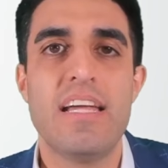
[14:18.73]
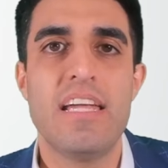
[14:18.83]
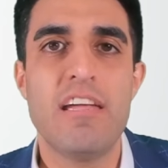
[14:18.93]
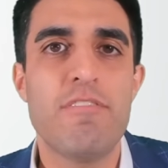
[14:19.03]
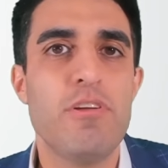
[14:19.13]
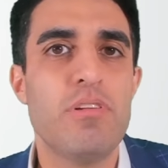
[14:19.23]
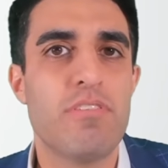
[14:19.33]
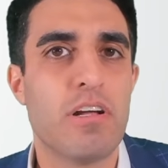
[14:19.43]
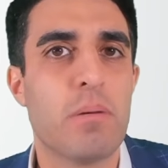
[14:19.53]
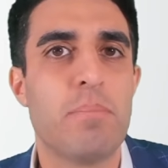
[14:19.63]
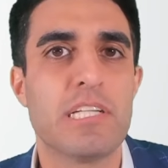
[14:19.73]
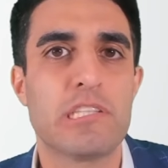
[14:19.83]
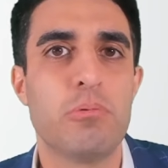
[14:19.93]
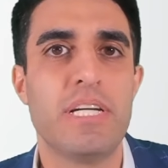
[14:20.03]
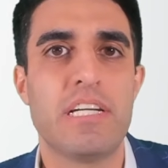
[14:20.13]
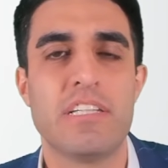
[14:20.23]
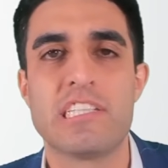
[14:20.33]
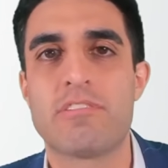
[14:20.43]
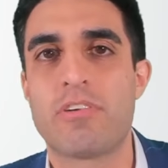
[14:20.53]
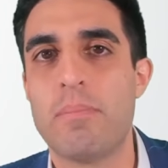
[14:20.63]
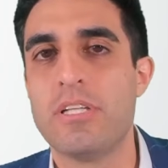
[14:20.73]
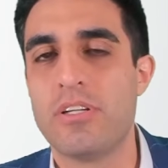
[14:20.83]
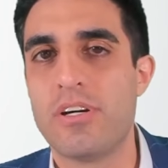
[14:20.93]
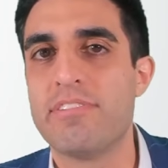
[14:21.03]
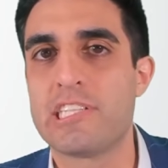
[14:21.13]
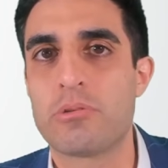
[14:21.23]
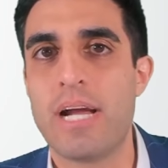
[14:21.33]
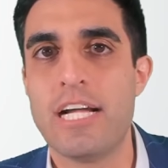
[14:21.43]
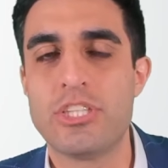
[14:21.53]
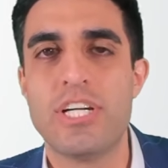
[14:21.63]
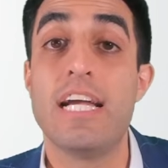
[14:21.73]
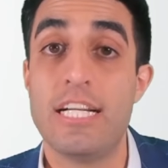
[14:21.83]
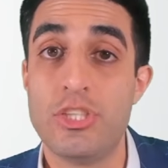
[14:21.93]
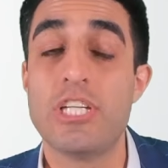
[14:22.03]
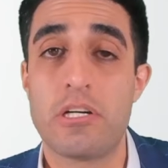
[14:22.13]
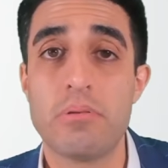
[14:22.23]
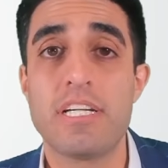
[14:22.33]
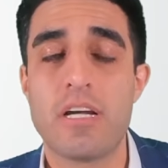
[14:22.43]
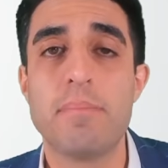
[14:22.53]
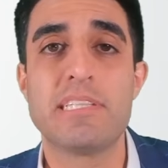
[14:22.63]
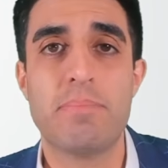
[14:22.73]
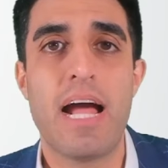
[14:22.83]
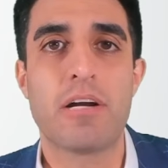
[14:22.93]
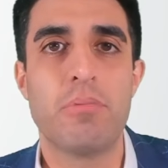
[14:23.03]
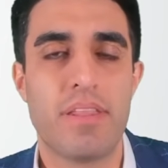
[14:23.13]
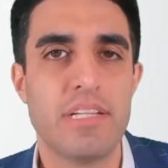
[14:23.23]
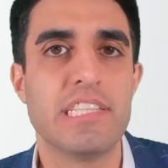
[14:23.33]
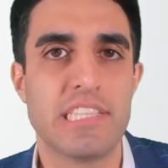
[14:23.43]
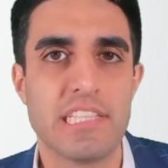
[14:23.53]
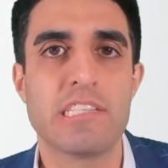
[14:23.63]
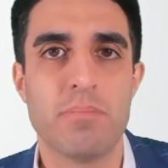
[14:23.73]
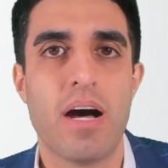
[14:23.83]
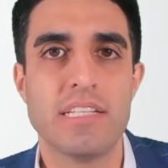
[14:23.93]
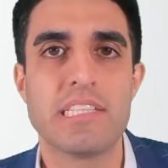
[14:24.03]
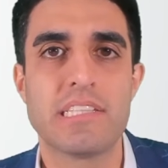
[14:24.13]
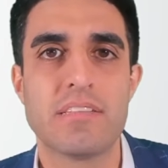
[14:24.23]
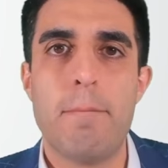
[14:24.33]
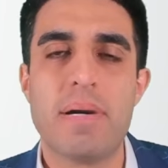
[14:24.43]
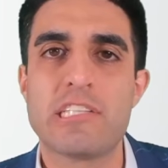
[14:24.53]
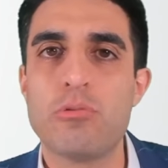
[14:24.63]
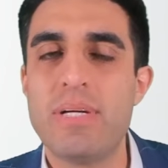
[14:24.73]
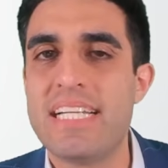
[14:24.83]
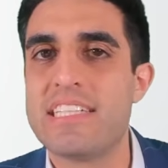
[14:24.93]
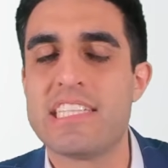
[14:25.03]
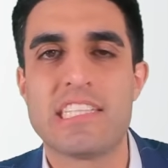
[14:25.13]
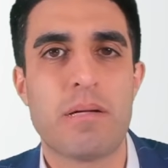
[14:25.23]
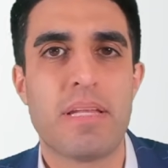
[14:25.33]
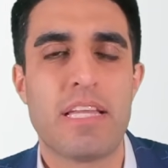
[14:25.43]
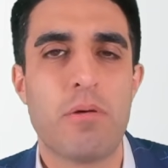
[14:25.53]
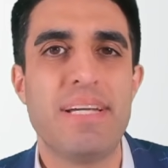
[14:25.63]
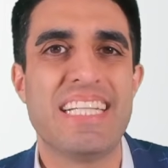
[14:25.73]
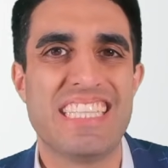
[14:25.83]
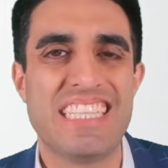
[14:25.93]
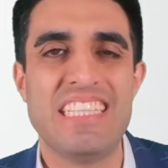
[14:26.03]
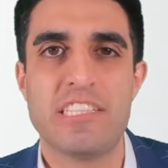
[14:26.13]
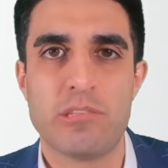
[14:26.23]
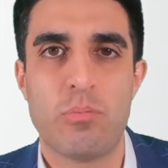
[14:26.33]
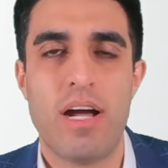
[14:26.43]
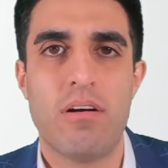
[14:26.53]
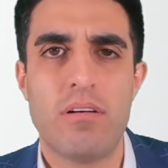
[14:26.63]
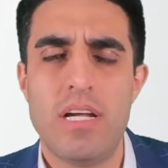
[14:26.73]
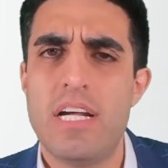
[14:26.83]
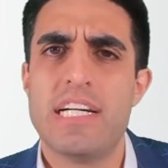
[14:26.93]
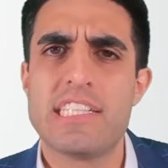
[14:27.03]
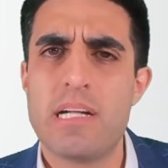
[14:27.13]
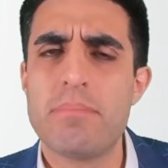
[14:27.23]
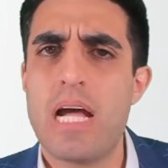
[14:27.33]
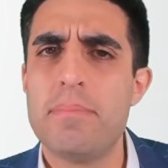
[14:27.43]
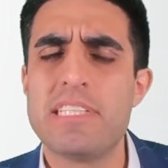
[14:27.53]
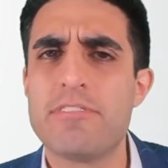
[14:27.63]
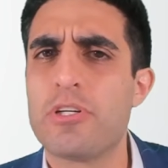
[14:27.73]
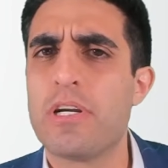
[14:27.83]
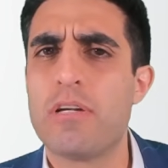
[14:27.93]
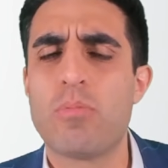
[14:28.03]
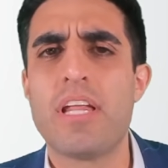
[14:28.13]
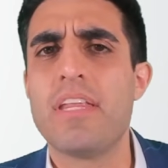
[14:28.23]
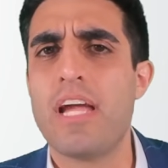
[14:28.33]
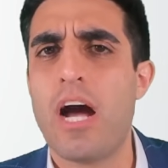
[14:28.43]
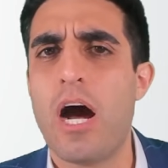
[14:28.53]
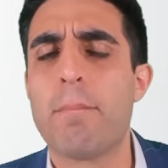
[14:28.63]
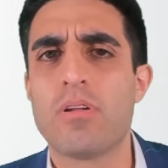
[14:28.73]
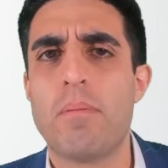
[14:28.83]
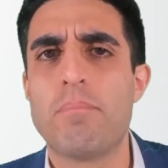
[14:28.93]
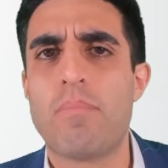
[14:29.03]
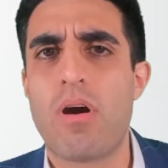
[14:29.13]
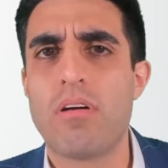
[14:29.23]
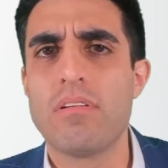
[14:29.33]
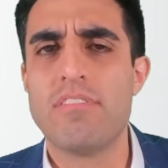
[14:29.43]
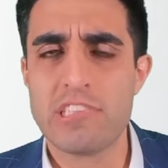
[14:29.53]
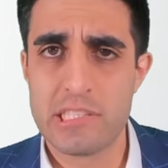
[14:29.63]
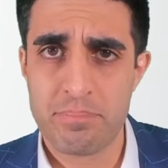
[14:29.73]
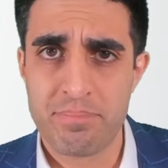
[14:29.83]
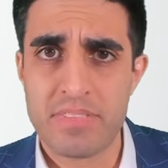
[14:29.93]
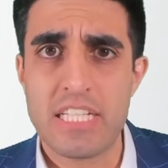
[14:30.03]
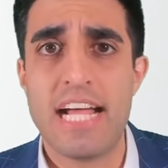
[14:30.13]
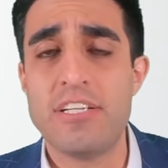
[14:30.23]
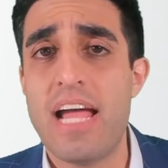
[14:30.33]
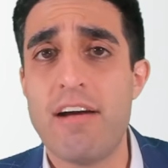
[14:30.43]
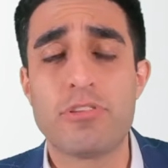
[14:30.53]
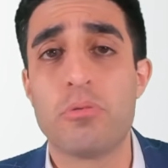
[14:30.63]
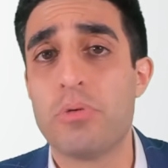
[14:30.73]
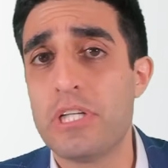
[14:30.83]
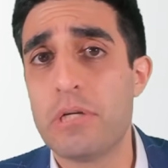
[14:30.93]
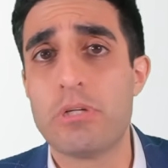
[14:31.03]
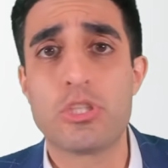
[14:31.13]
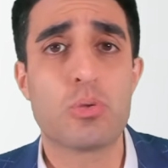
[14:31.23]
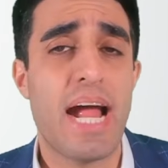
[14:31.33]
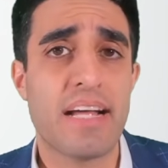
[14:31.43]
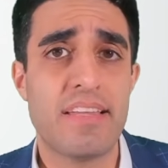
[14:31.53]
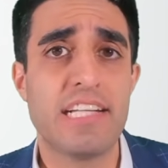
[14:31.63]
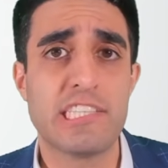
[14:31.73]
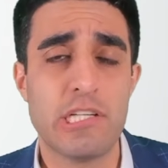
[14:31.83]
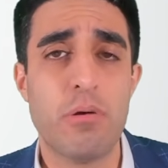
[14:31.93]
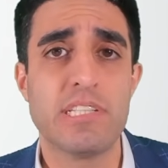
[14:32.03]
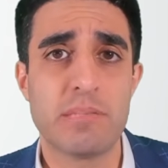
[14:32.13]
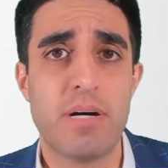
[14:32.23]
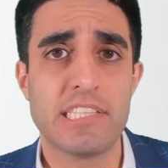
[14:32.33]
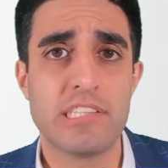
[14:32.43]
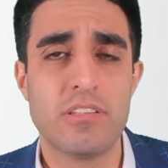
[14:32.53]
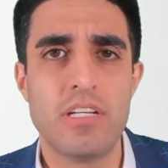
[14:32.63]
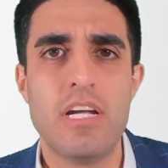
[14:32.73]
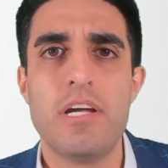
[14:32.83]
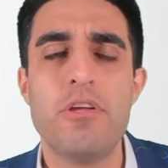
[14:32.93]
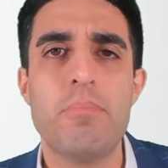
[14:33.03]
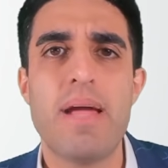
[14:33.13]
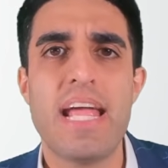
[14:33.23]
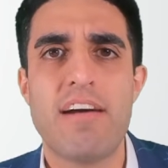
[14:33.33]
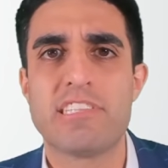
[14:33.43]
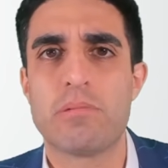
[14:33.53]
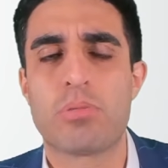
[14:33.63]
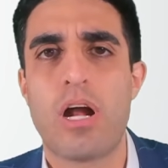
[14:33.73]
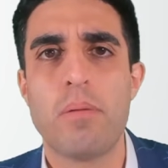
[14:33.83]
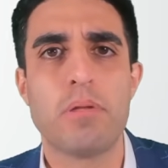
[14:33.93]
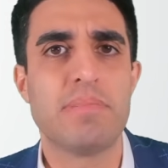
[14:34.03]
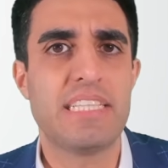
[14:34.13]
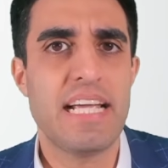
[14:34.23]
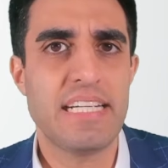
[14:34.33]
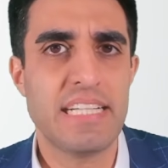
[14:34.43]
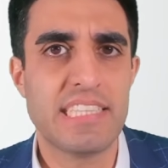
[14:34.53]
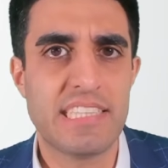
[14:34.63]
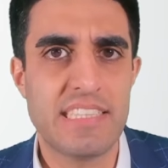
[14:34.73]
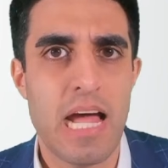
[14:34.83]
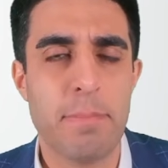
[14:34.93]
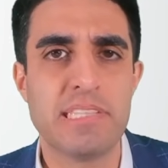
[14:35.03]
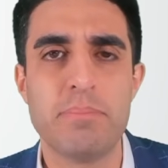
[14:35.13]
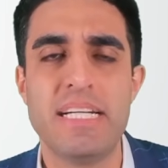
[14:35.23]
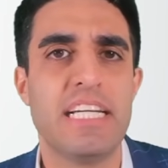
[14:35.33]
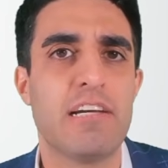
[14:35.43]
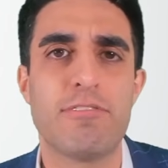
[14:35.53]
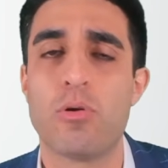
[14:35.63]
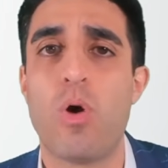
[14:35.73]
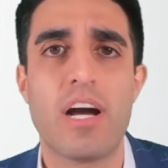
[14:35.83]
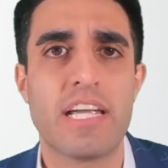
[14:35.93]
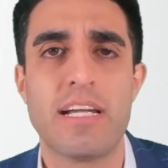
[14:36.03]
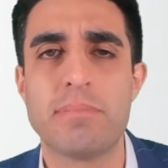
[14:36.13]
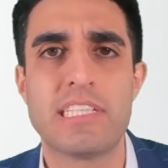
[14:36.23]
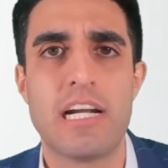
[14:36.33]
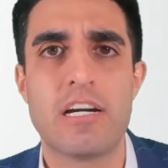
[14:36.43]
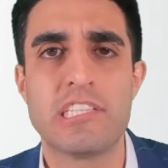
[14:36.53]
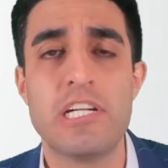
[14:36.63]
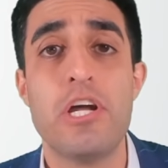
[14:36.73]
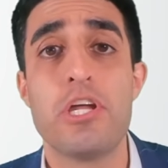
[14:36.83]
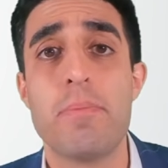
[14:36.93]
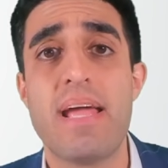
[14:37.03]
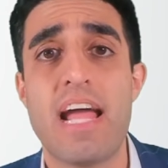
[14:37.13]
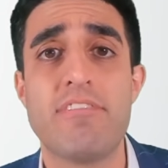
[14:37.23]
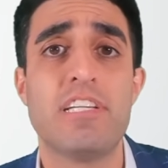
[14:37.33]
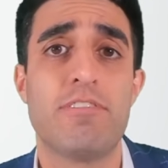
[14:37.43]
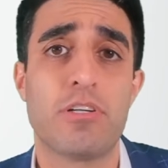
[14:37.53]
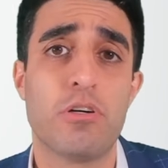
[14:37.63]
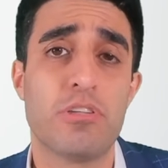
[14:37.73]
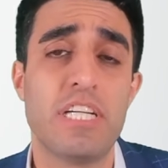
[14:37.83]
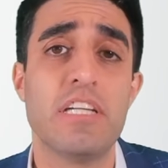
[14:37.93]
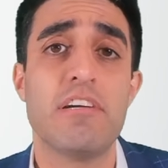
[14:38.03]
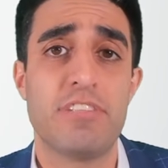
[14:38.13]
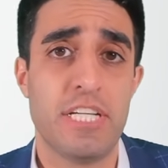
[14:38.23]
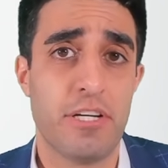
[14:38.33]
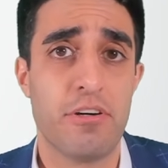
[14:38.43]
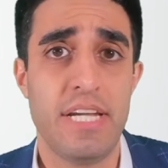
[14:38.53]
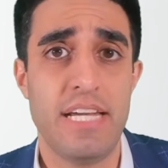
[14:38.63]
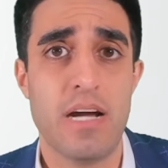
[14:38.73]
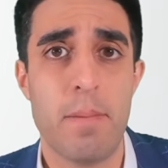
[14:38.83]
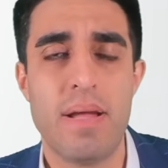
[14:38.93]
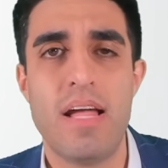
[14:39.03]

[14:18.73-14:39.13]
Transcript: If you develop muscle weakness from a nerve stretch, it generally comes back within 6 months. Muscle weakness is something that we can see as well. Sometimes if you're in one of the upper lumbar levels and you have to really retract that psoas muscle, you may have some problems taking steps, meaning if you're walking upstairs, you may have difficulty lifting your knee up.